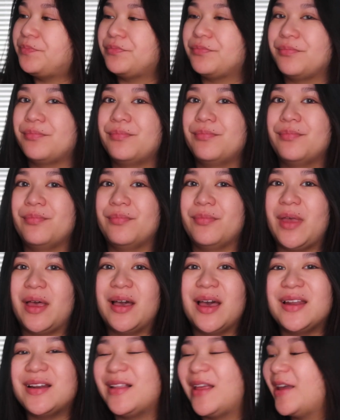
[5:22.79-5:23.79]
Mm, I
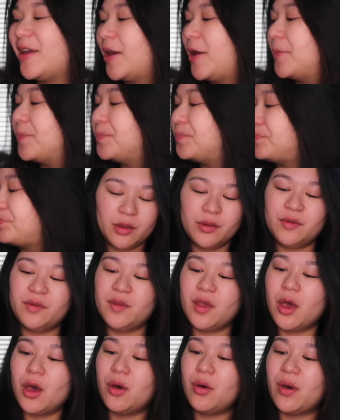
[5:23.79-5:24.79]
kind of like it.
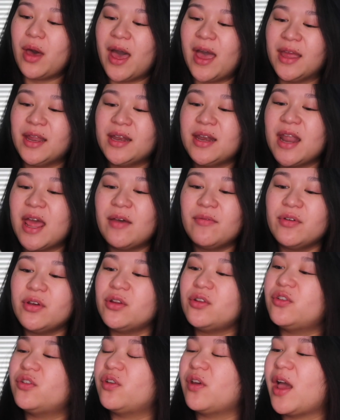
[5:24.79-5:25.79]
So I never
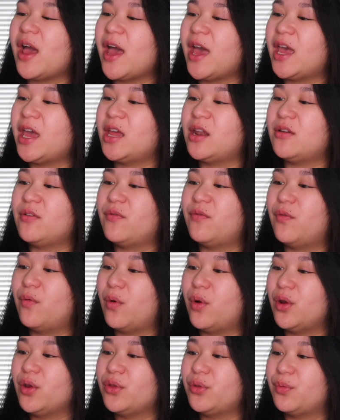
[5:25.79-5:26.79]
tried
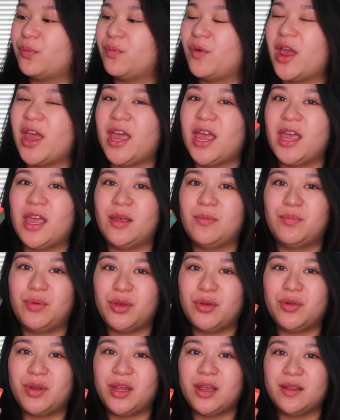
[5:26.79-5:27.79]
Fourth Ray
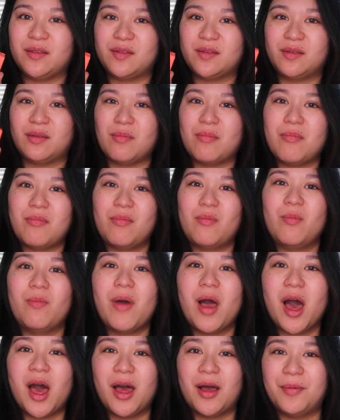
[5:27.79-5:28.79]
Beauty's
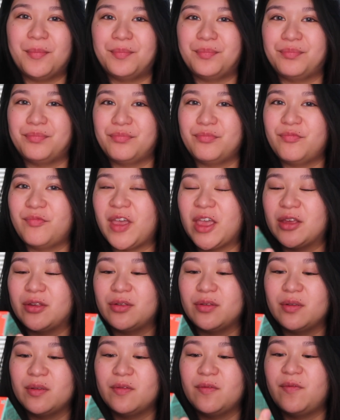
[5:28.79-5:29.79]
um,
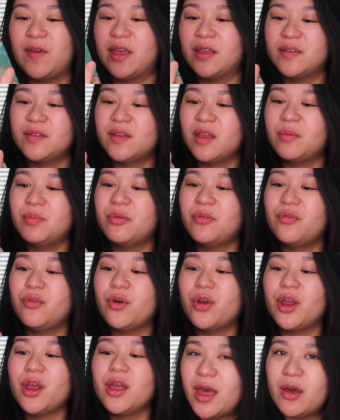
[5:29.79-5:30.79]
face, face stuff
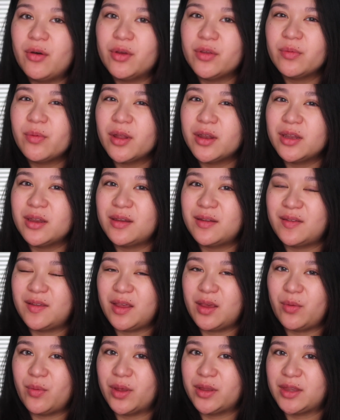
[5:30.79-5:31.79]
before. I always wanted to
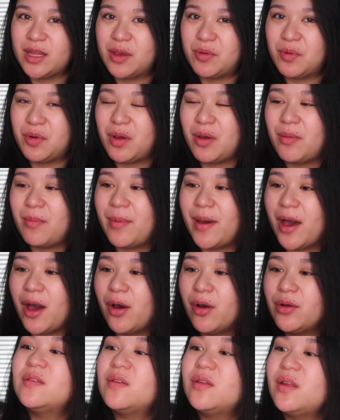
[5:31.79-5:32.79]
see what they were
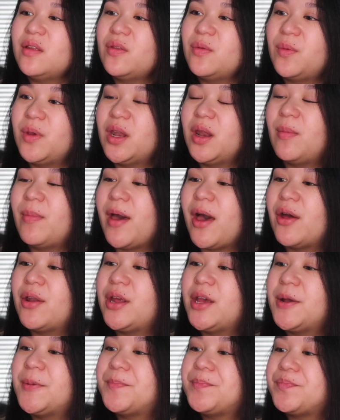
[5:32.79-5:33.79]
about. So let's read about
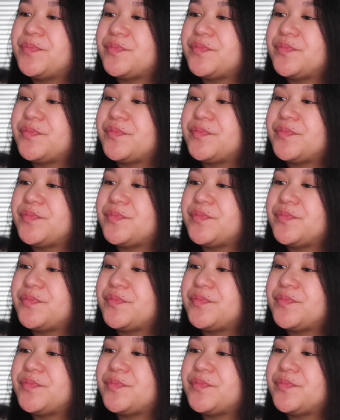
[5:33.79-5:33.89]
it.